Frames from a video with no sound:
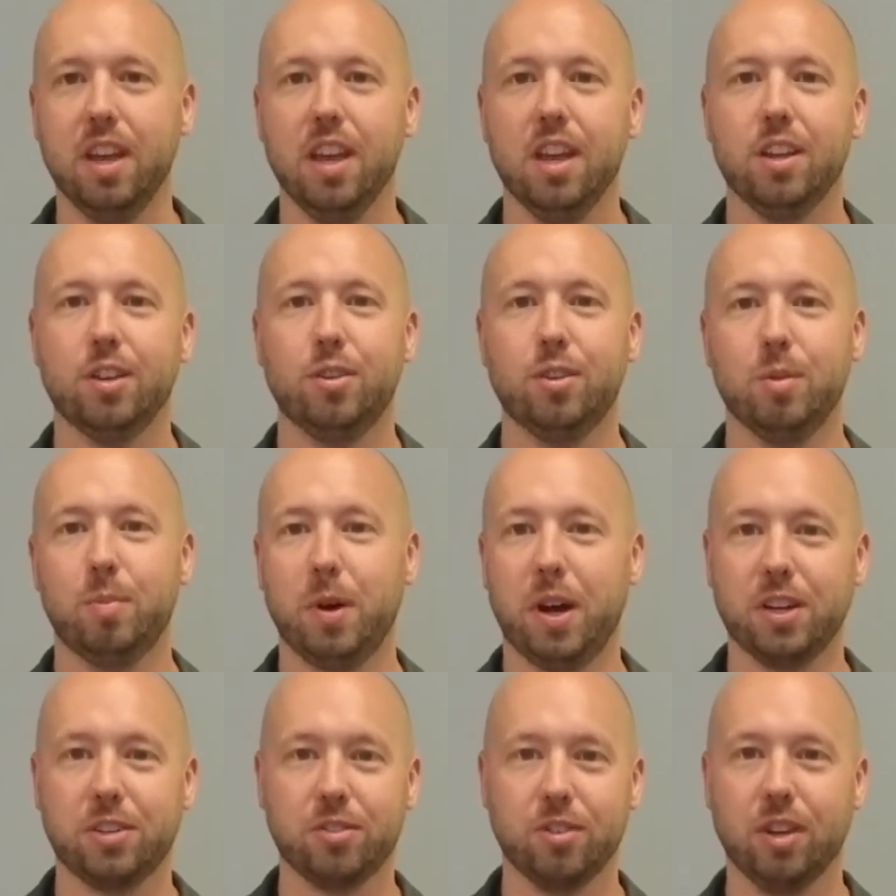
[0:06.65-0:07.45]
to the
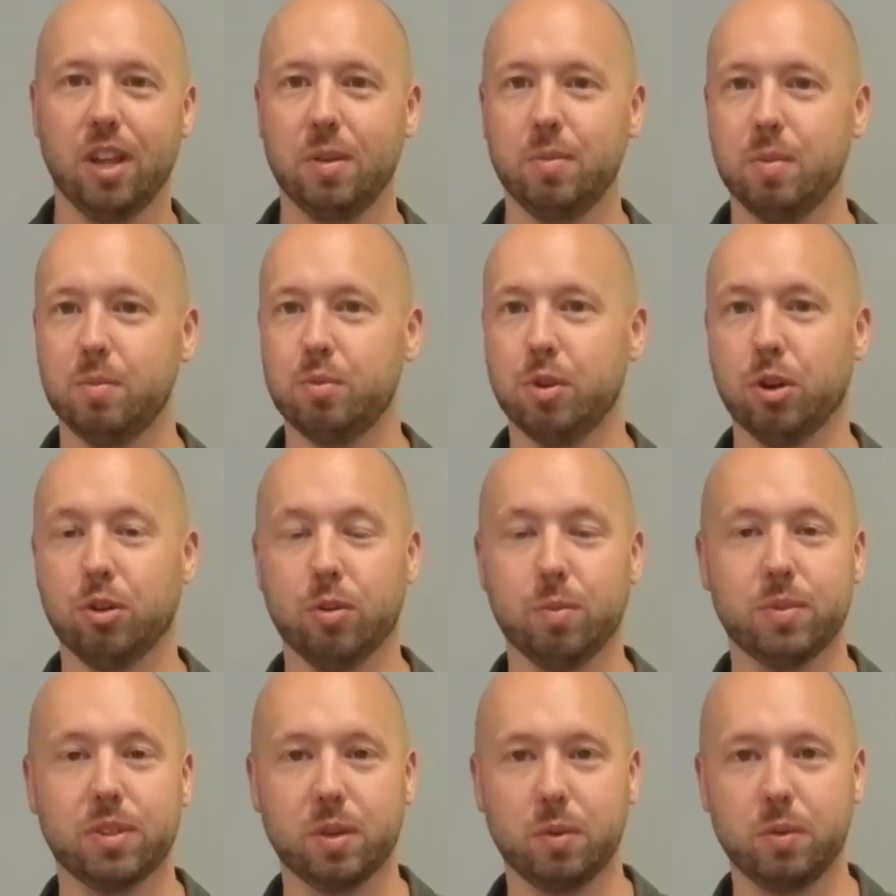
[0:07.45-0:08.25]
posture alignment
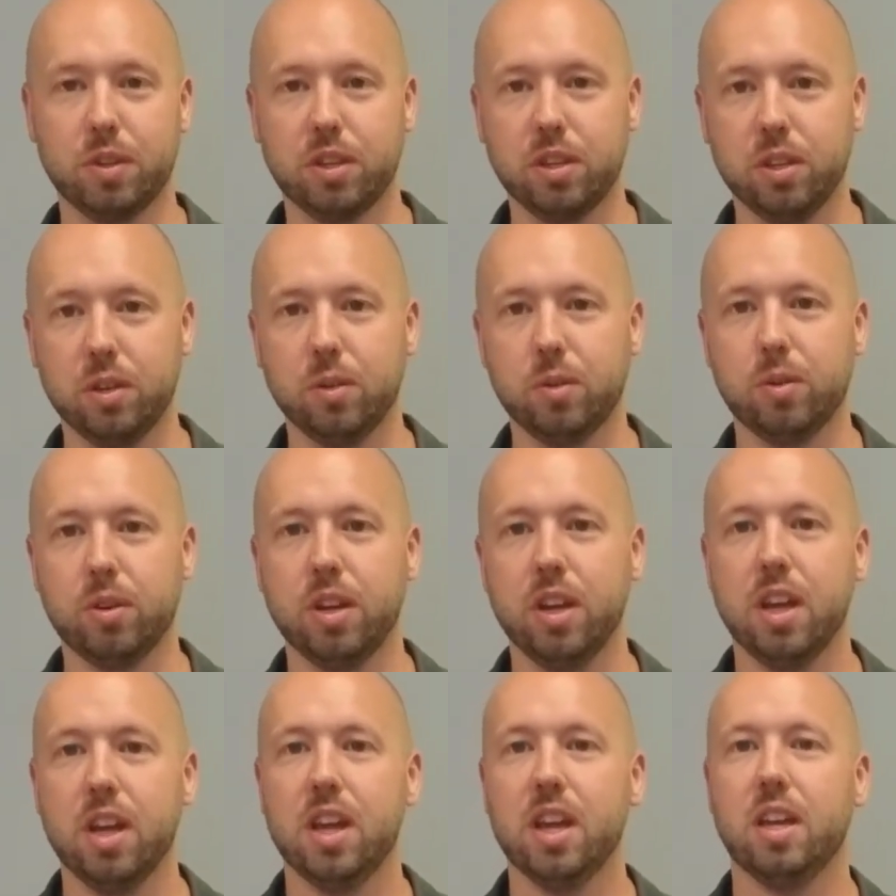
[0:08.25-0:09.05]
programs that we do,
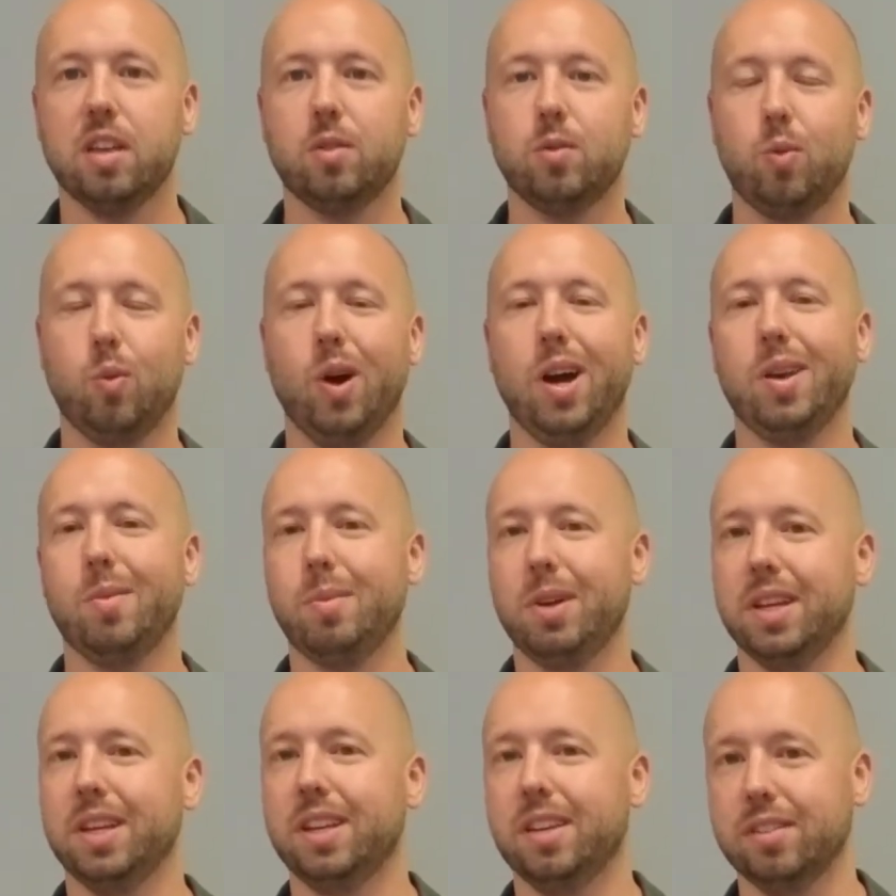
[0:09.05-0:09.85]
is why do my
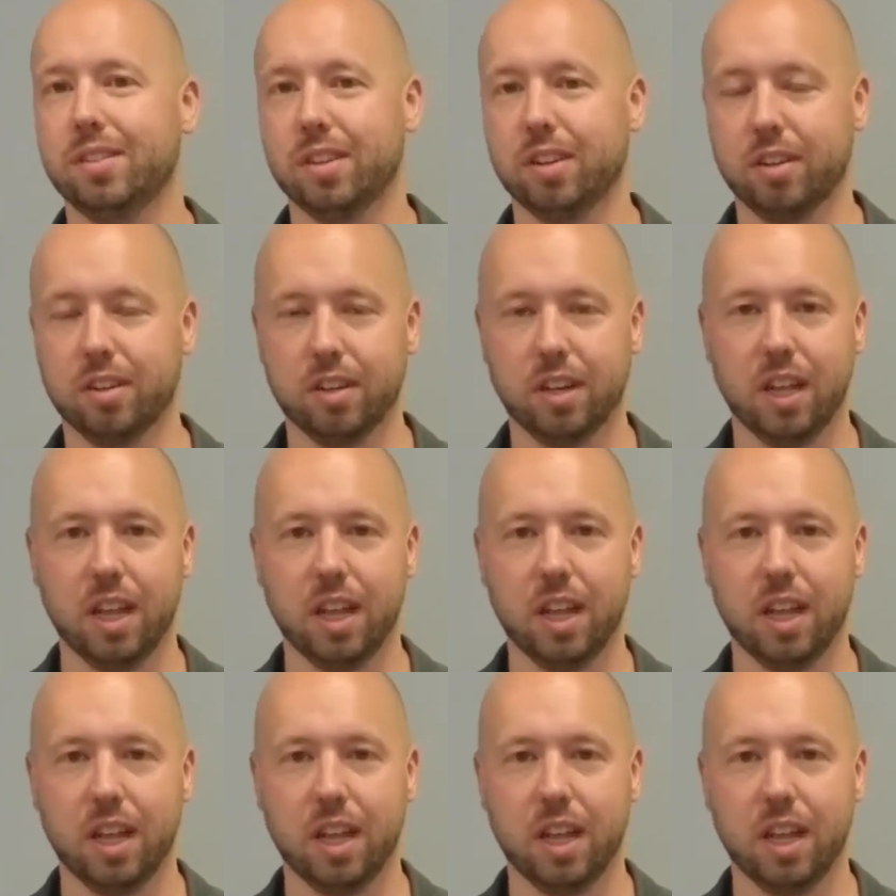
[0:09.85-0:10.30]
knees hurt?